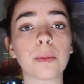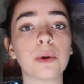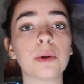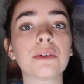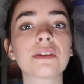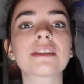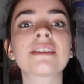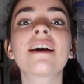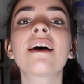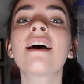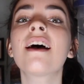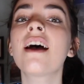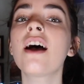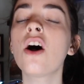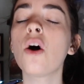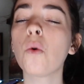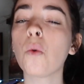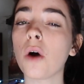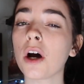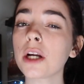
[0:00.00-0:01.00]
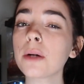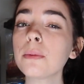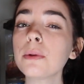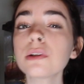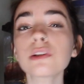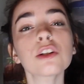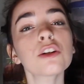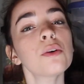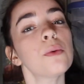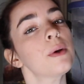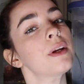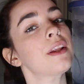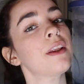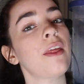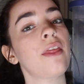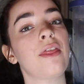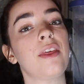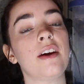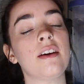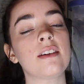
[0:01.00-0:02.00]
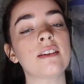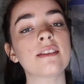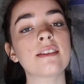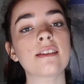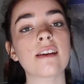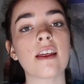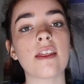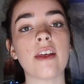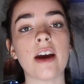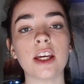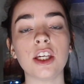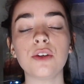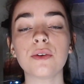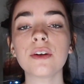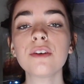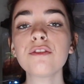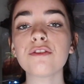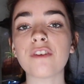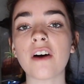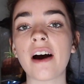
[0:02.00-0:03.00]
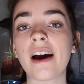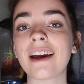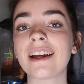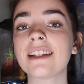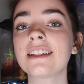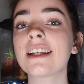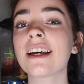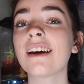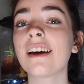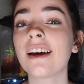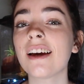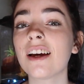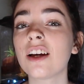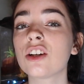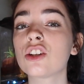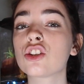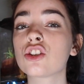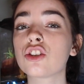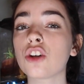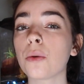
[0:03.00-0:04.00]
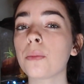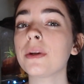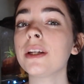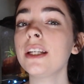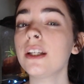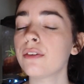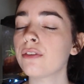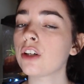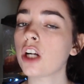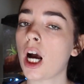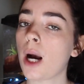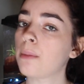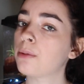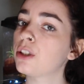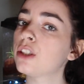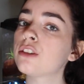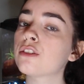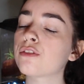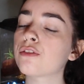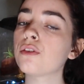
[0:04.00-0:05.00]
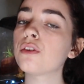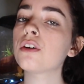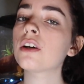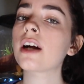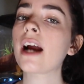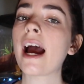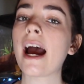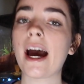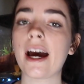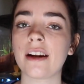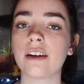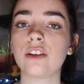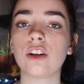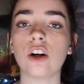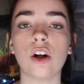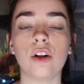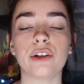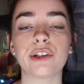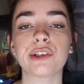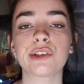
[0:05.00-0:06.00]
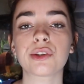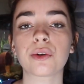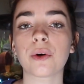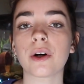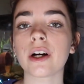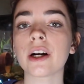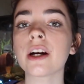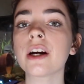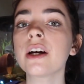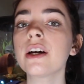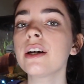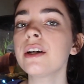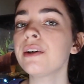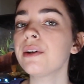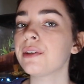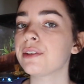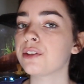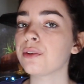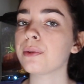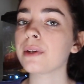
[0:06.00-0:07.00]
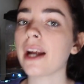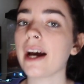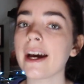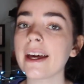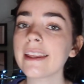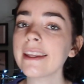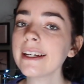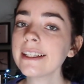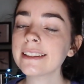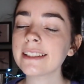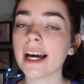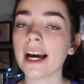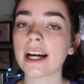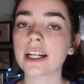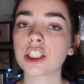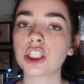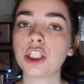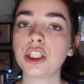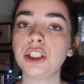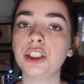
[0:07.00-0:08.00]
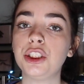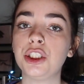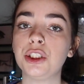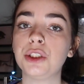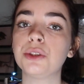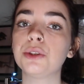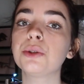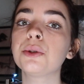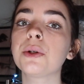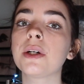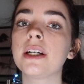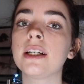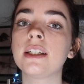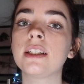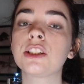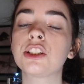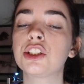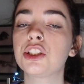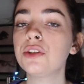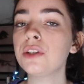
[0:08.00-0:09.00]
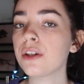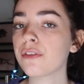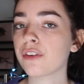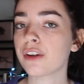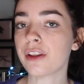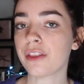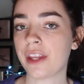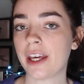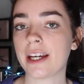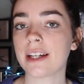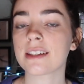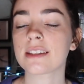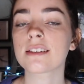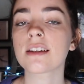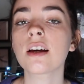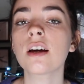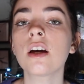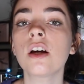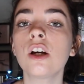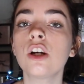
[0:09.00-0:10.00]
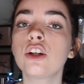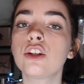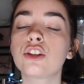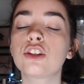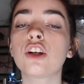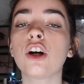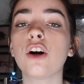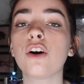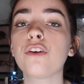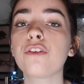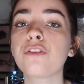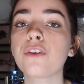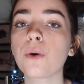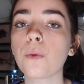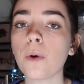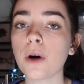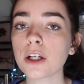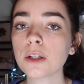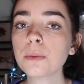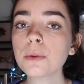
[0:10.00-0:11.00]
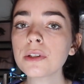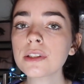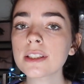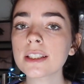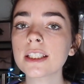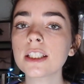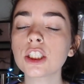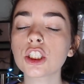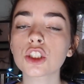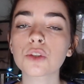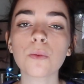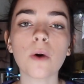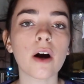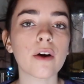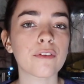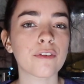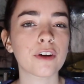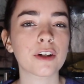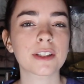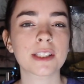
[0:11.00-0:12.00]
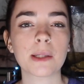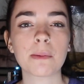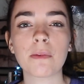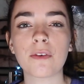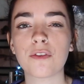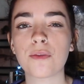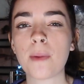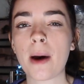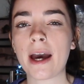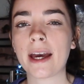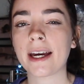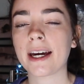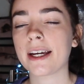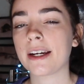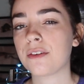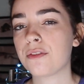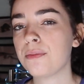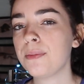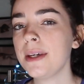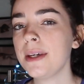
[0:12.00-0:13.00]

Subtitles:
bowls. Water bowls are one of the things that you can find so many different options for at a dollar store. So what I like to actually do is two different things. So for water bowls that I just want for some of my kind of